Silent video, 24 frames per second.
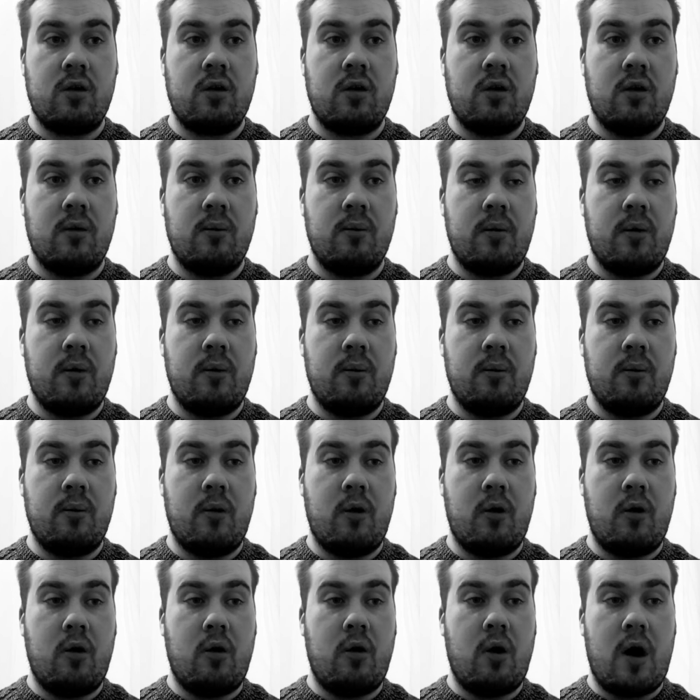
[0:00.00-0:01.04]
some
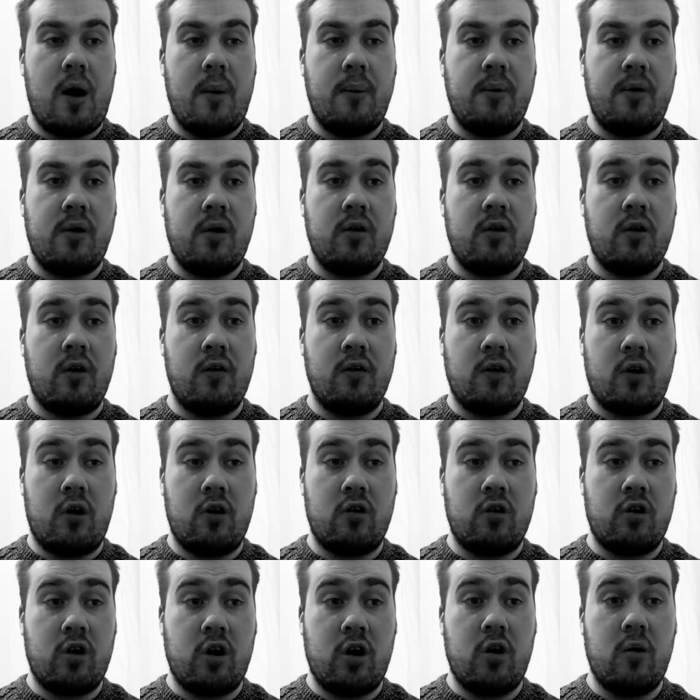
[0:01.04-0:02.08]
more episodes of
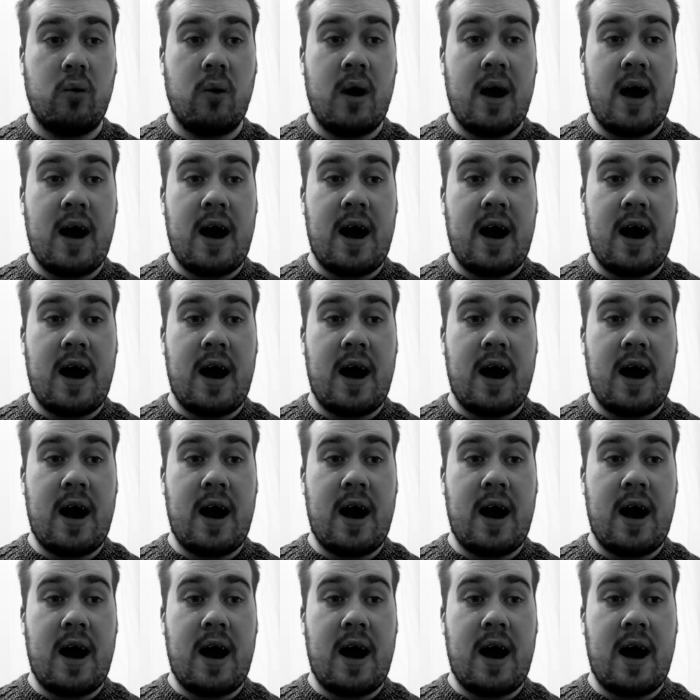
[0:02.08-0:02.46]
Doctor Who